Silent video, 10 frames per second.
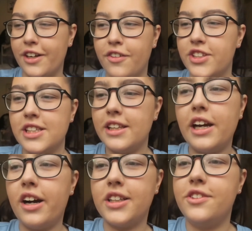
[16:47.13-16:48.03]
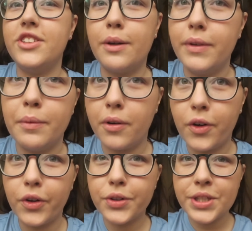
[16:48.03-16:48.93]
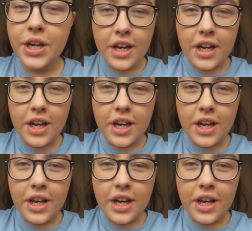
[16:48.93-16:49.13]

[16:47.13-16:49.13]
And obviously they are because they've sent me the product.